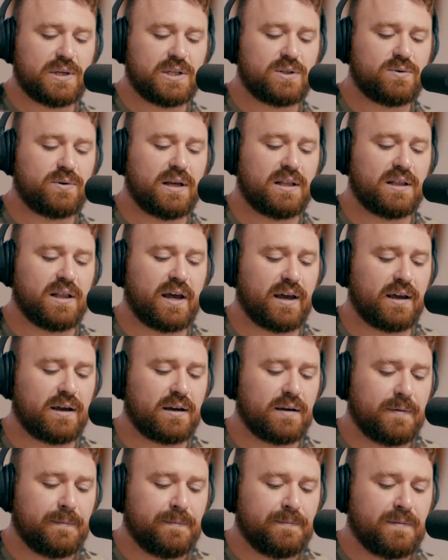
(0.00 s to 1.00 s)
between
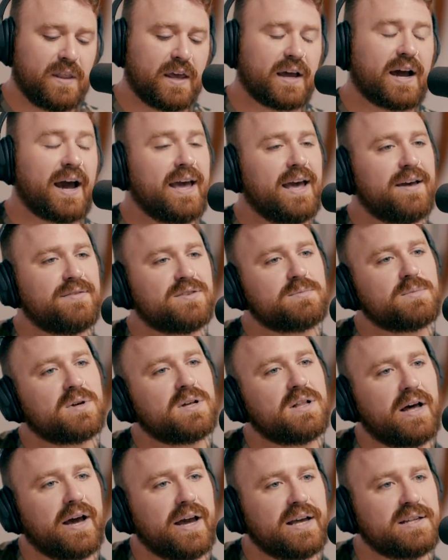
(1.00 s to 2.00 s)
like like I have some
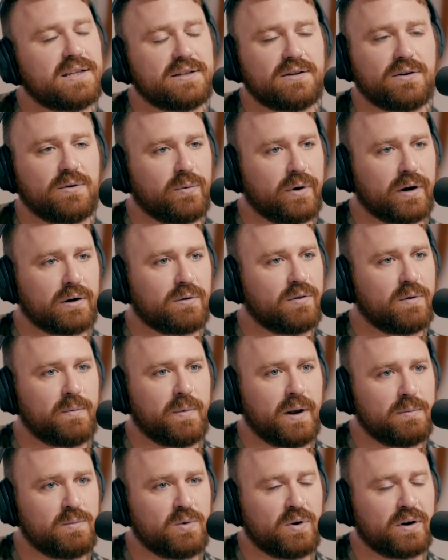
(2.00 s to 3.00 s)
clients I don't work with them
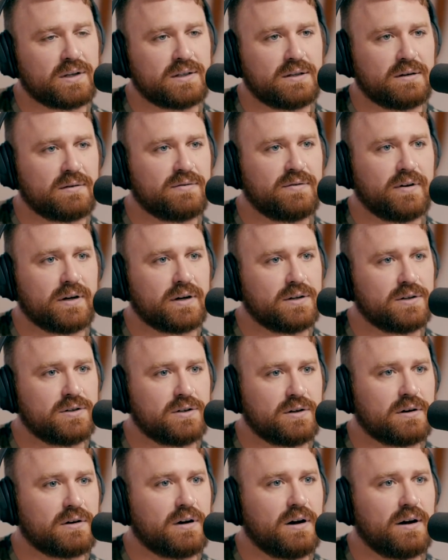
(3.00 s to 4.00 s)
anymore because they're fucking
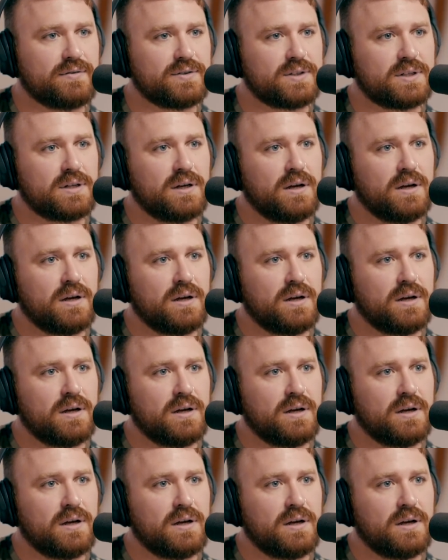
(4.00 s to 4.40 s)
jerk offs.